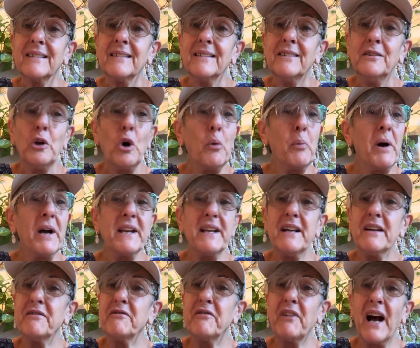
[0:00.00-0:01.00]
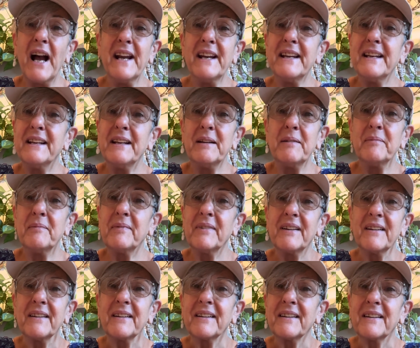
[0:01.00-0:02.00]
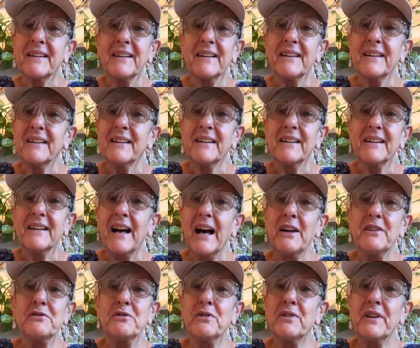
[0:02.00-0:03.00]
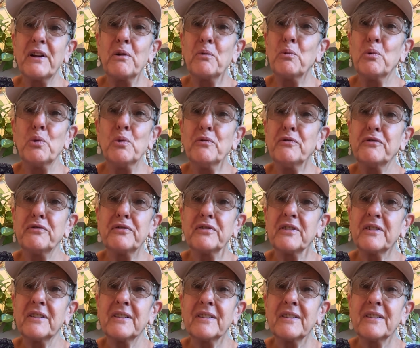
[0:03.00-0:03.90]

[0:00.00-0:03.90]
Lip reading: Nobody invited him under their roof.